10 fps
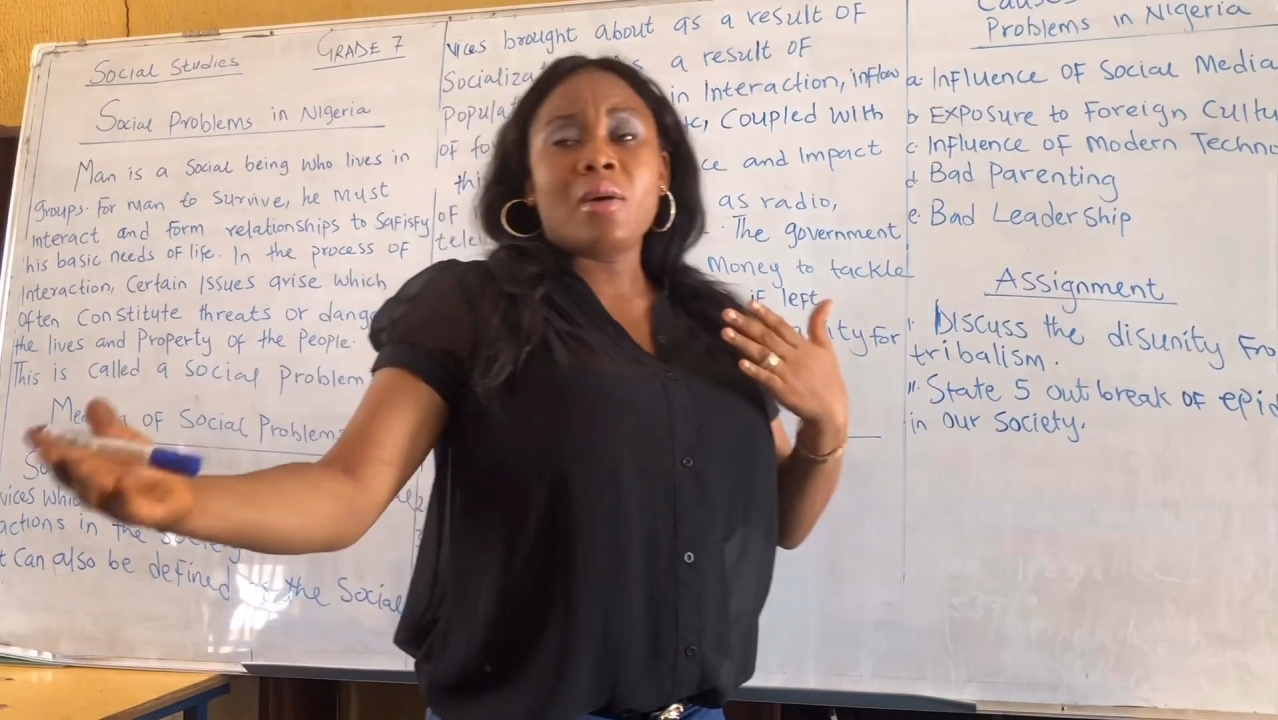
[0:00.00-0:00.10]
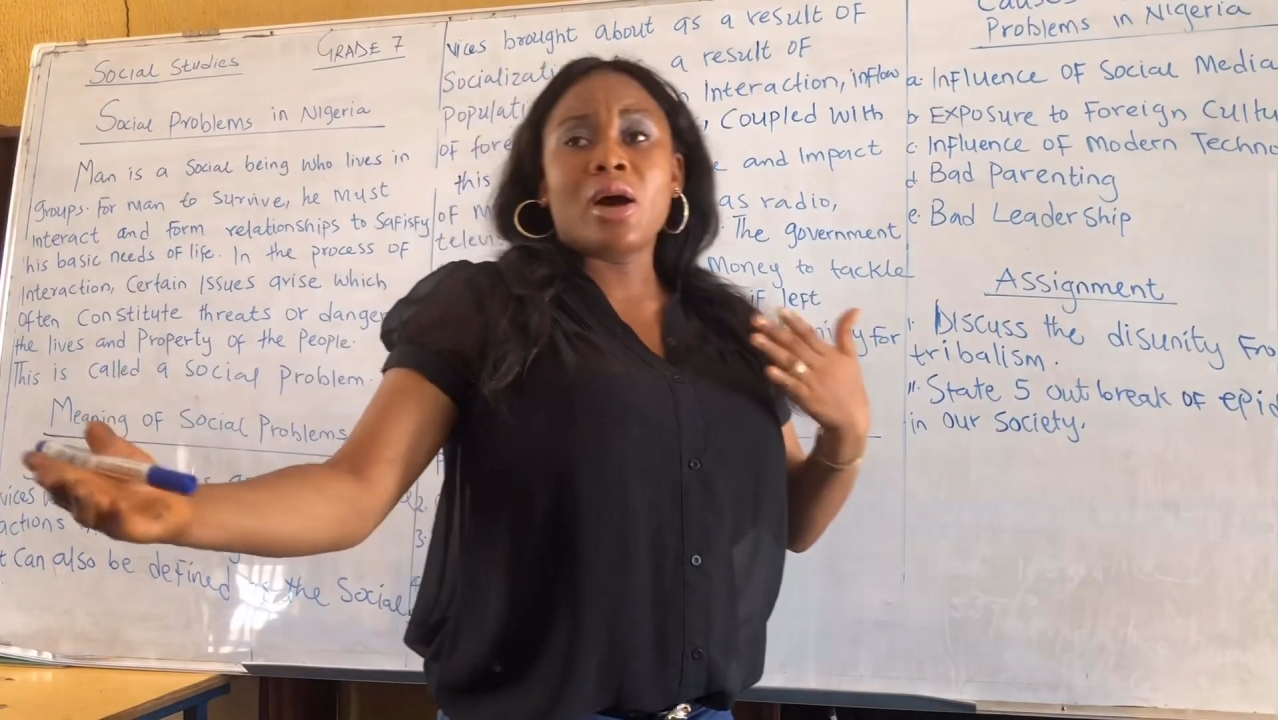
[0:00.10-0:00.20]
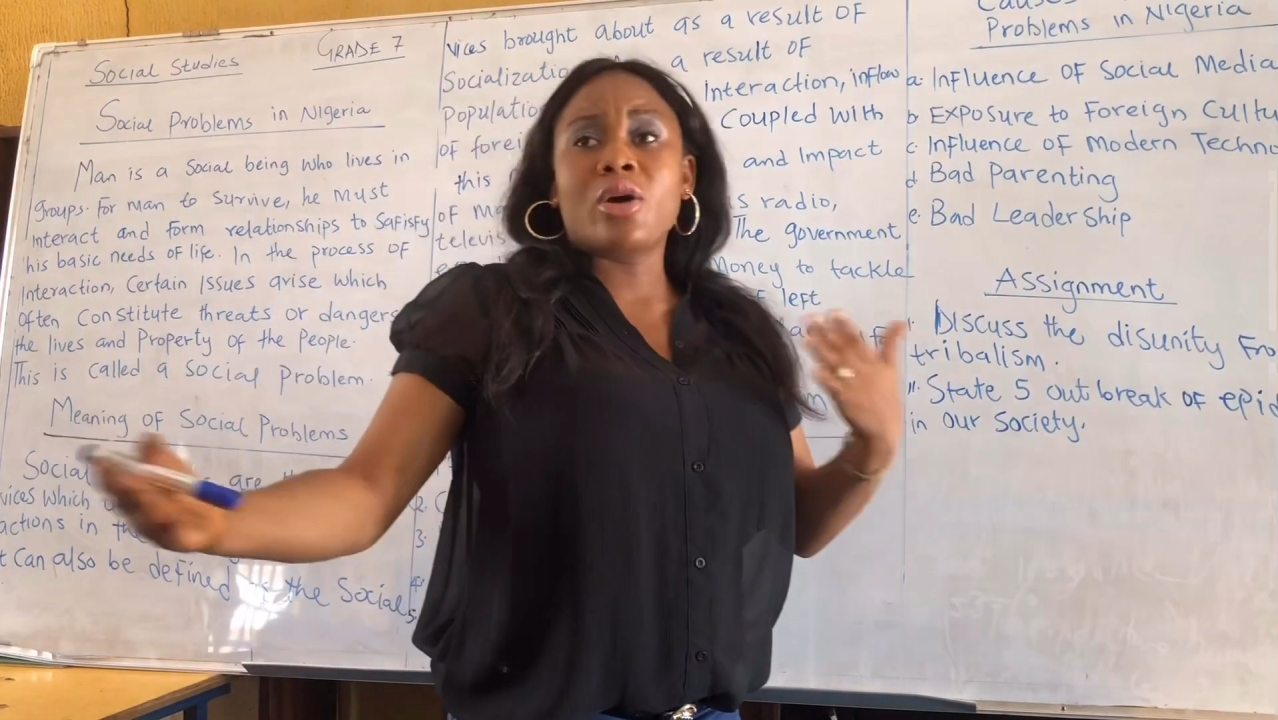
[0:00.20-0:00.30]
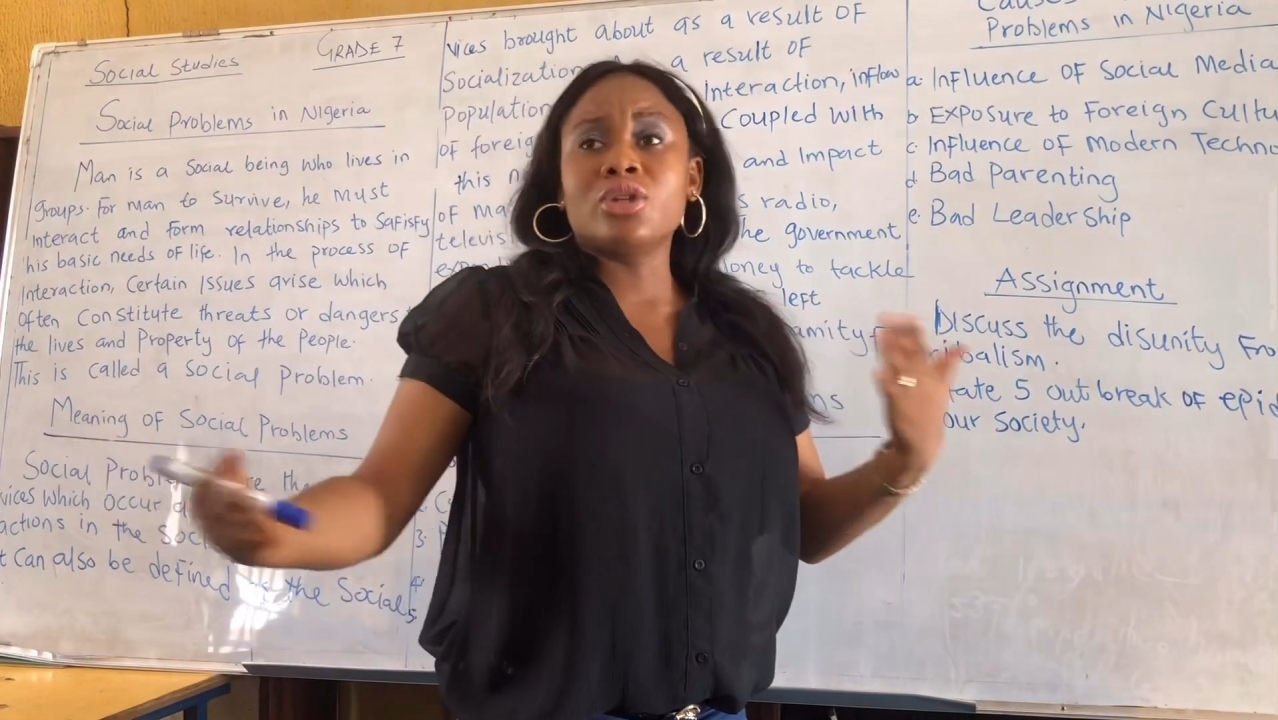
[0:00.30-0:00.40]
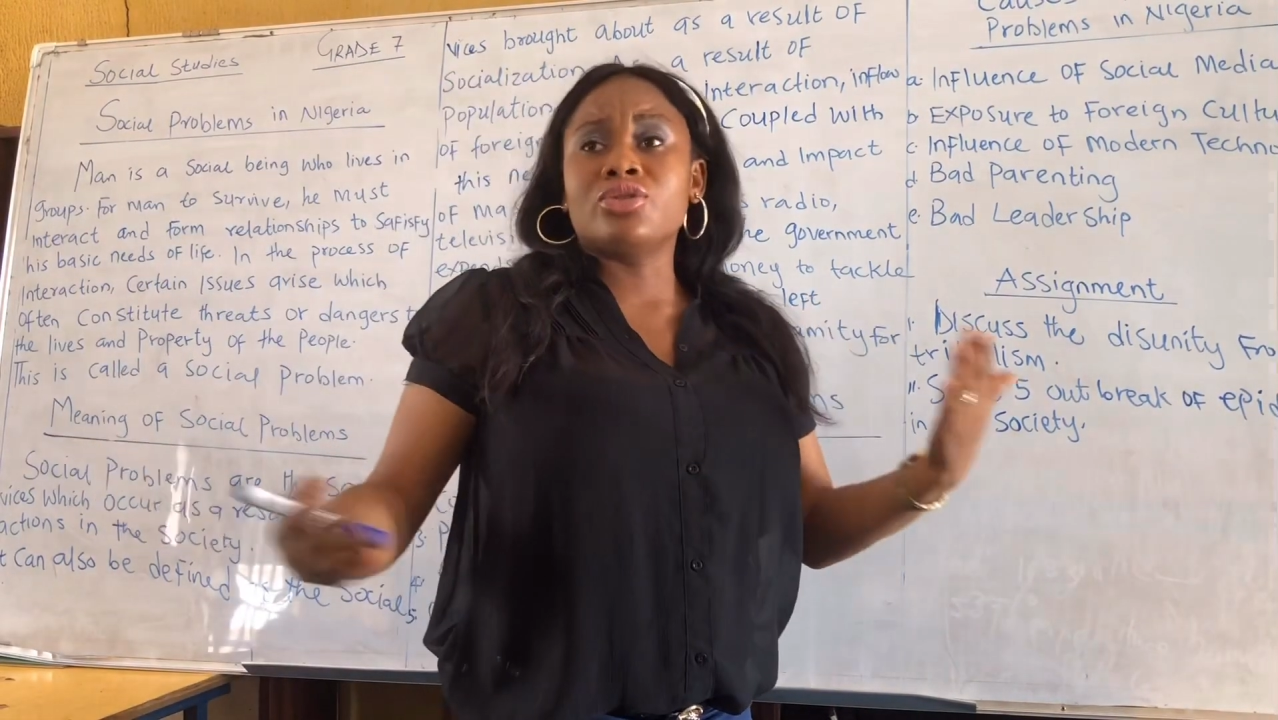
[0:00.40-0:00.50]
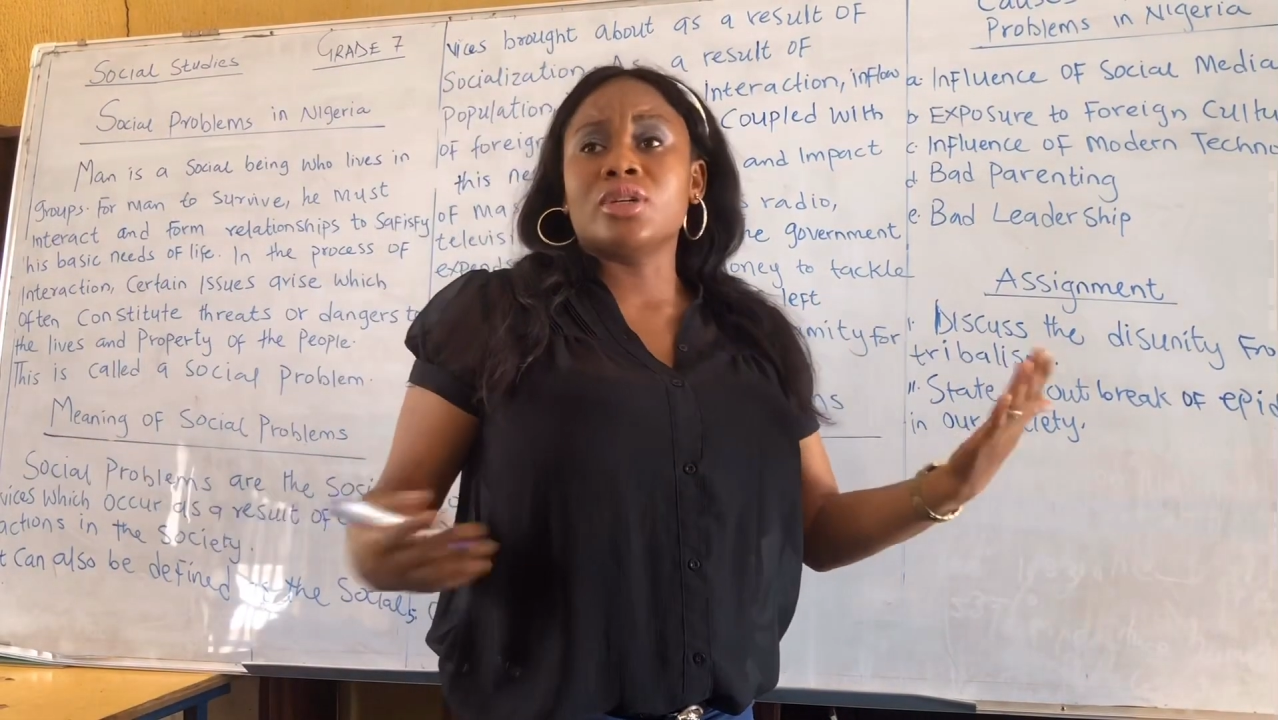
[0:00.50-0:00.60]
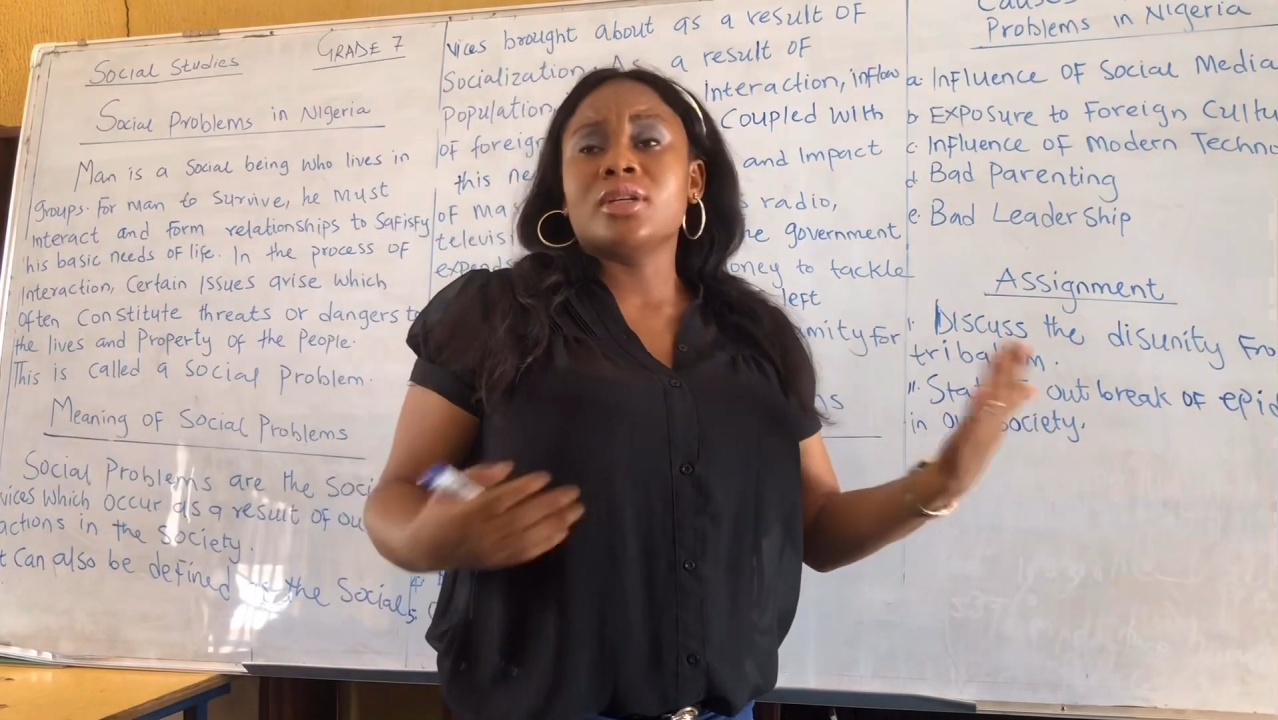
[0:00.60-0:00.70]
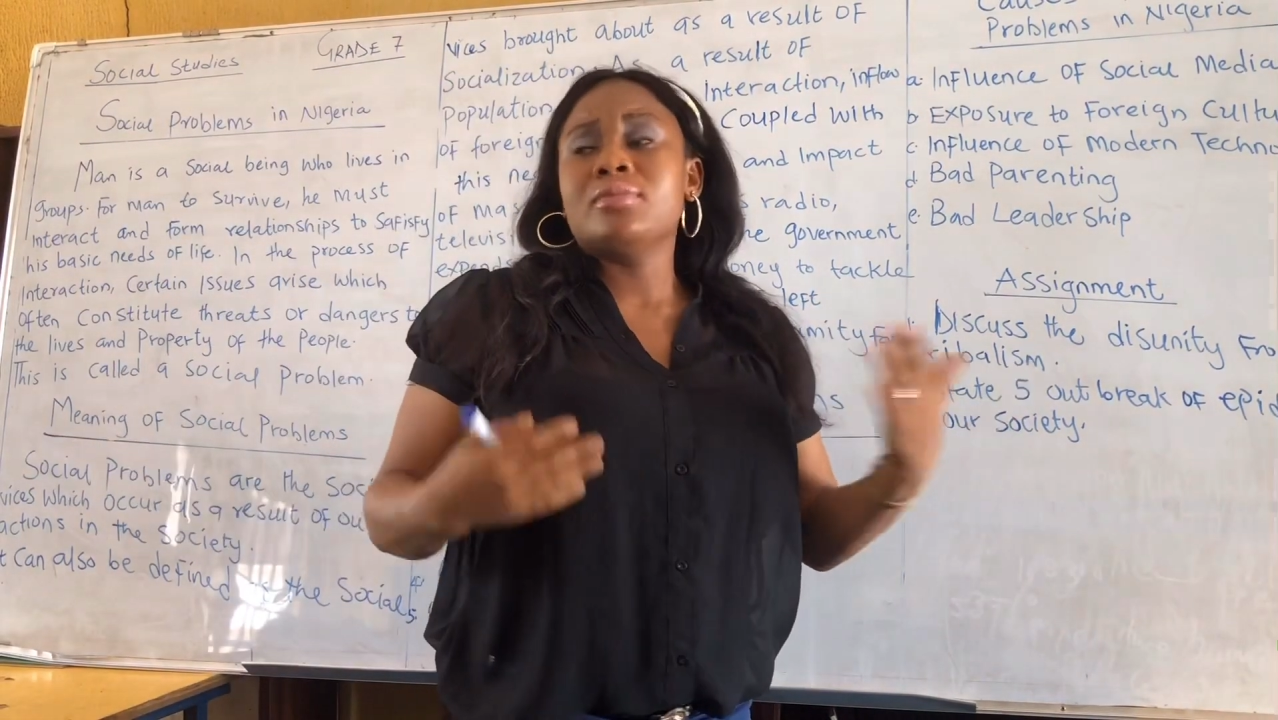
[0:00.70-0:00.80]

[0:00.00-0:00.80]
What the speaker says: country,